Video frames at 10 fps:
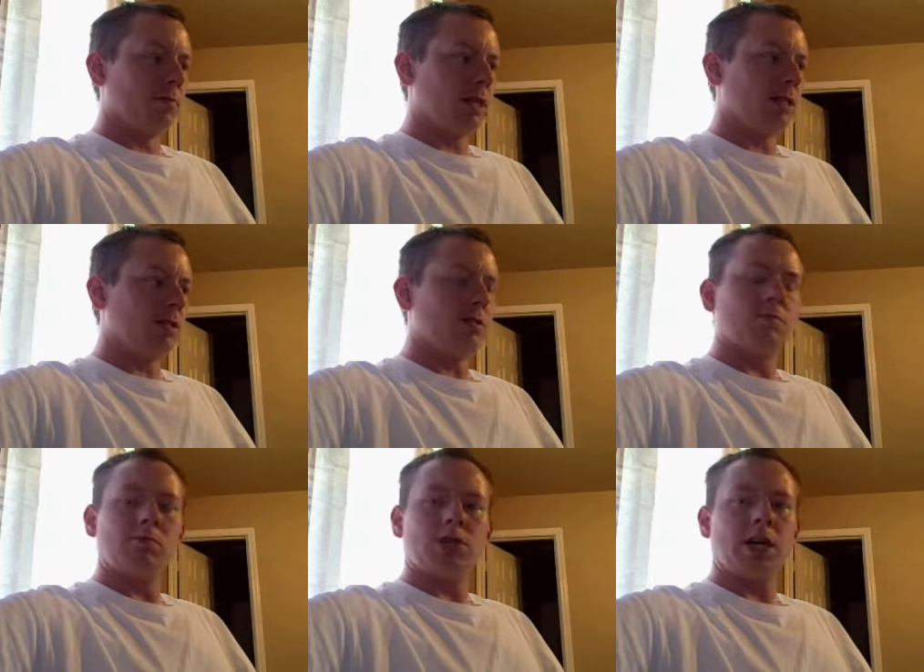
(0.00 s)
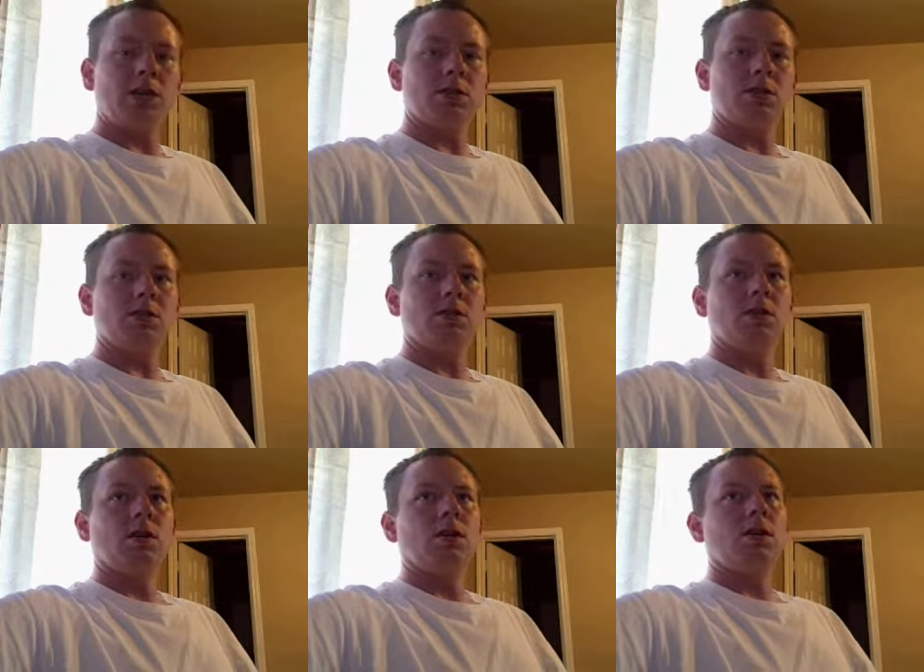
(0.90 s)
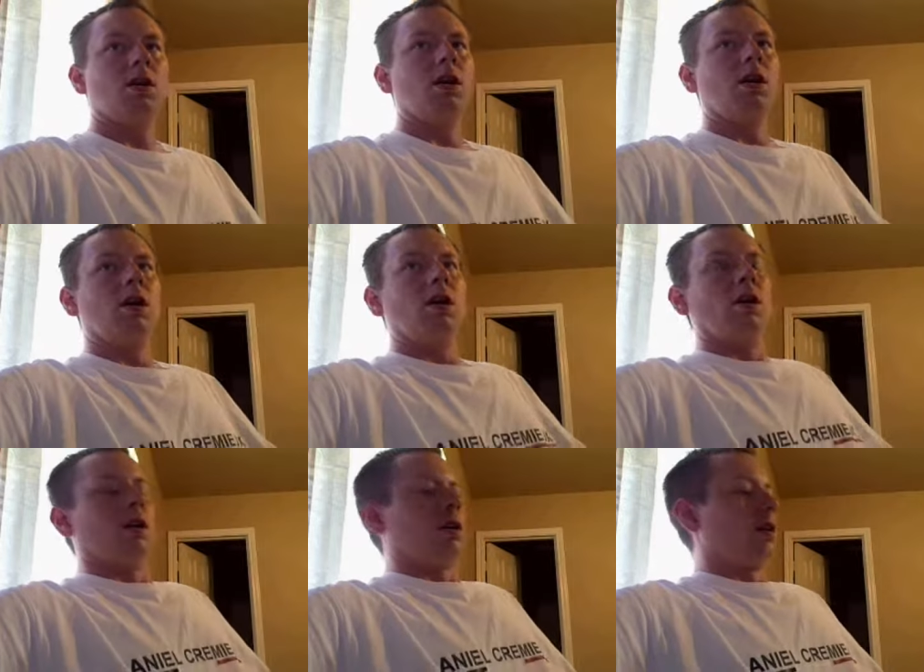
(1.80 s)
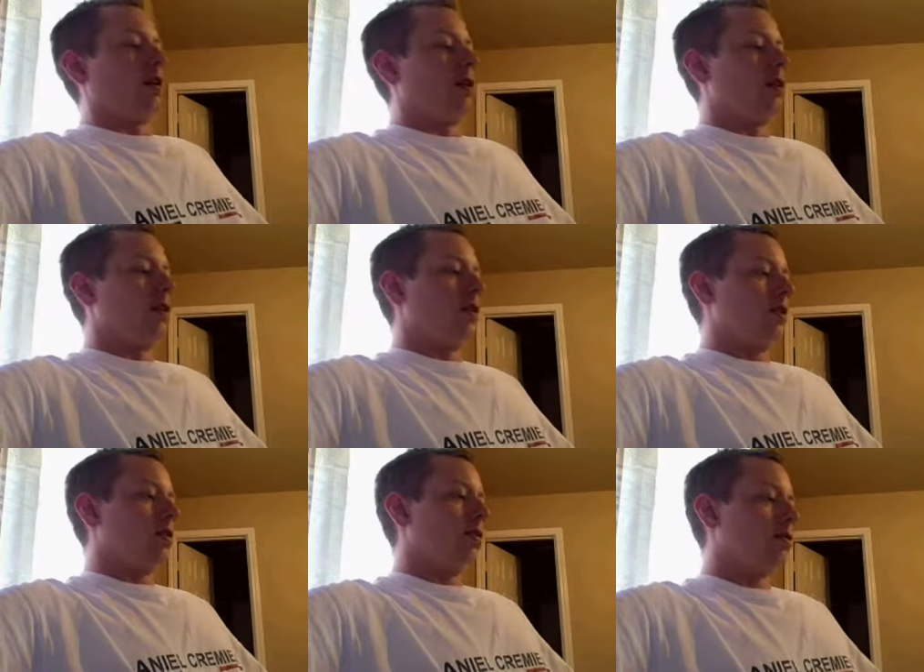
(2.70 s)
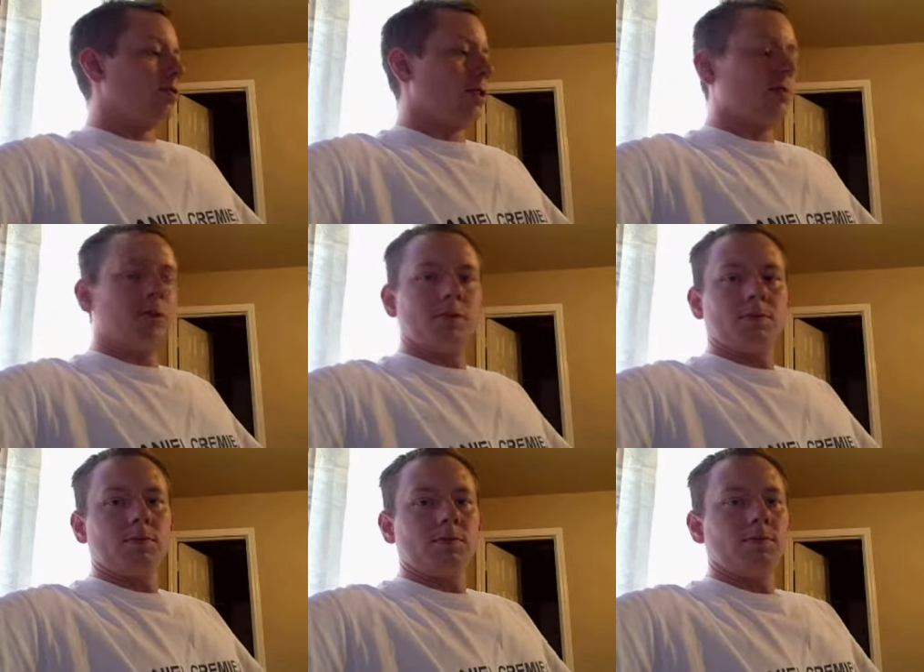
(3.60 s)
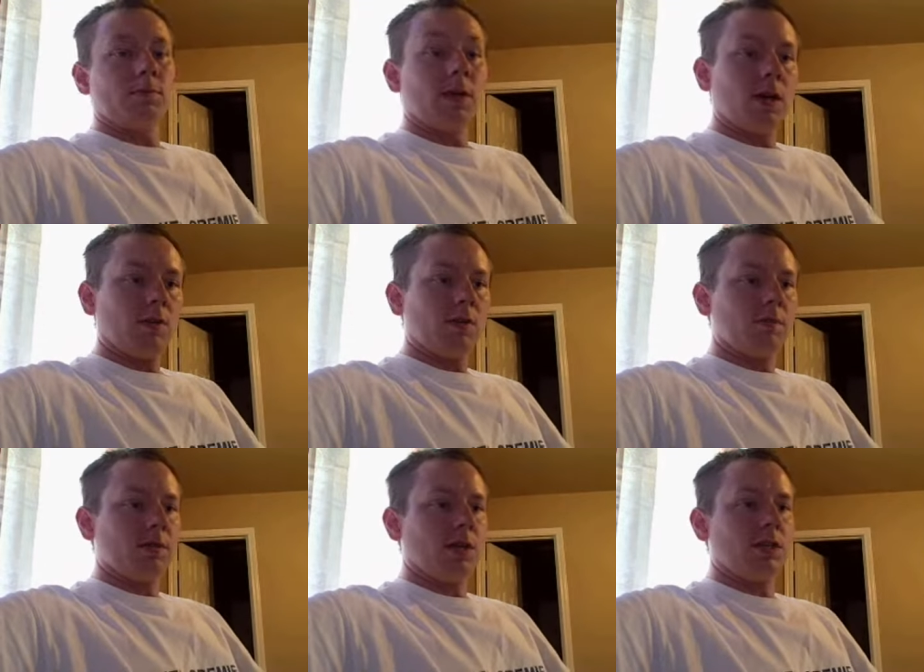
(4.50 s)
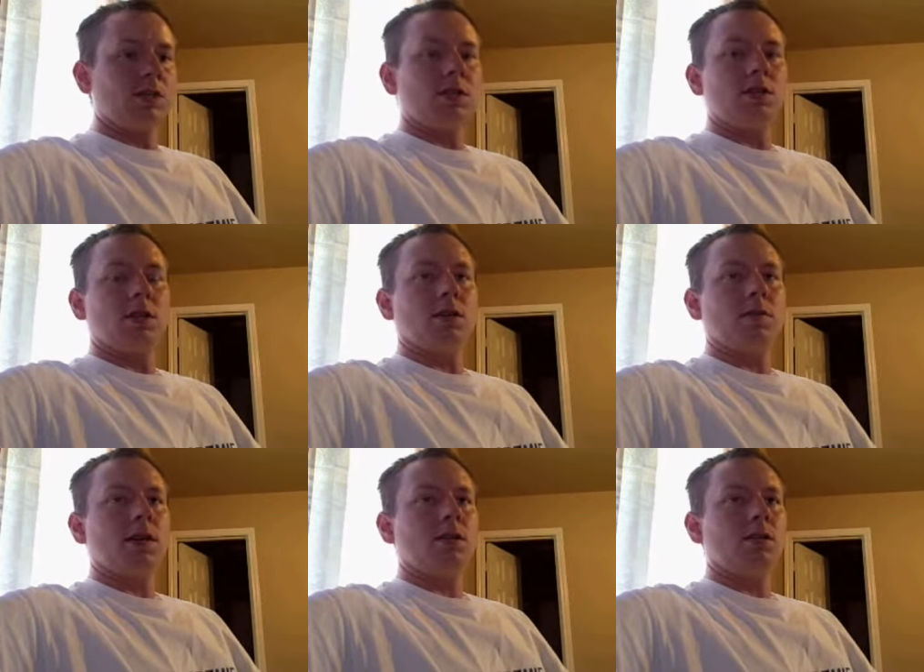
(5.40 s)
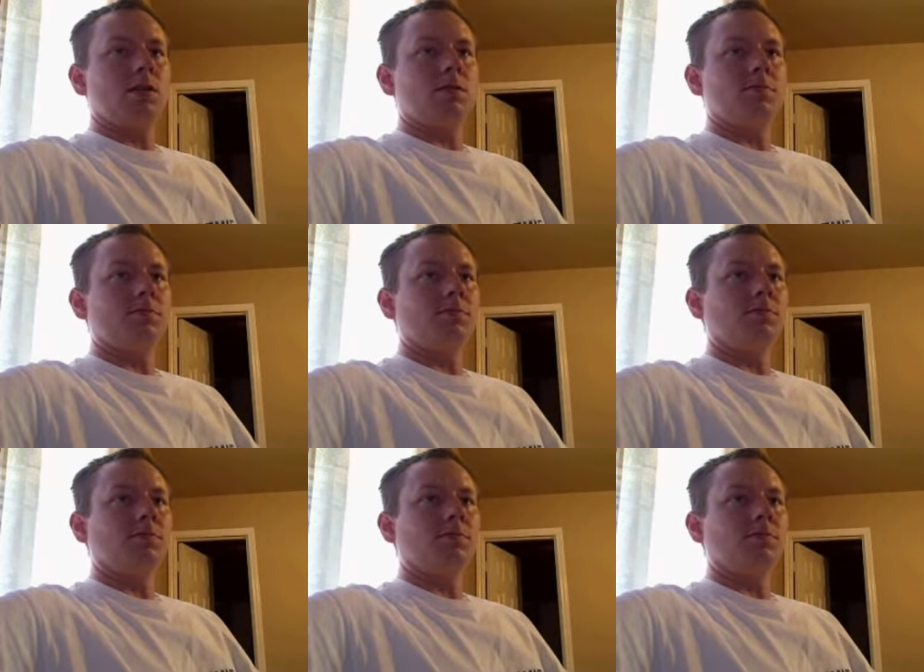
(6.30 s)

these changes in the treatment of the possession and sale of alcohol?